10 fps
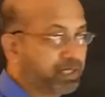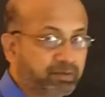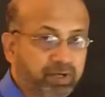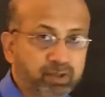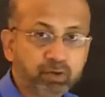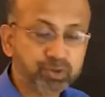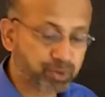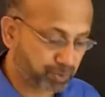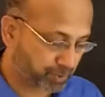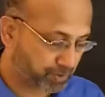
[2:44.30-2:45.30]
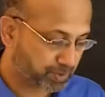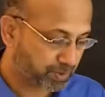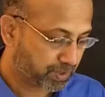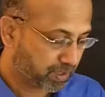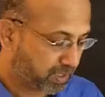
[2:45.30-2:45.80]
between those two.
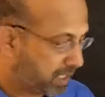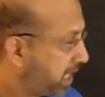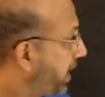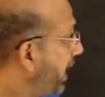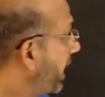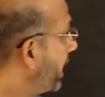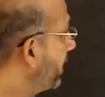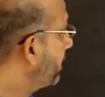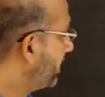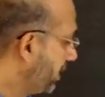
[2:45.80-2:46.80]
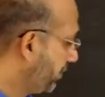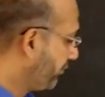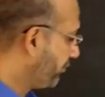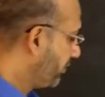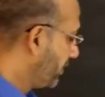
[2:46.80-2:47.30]
And
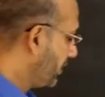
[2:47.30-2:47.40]
if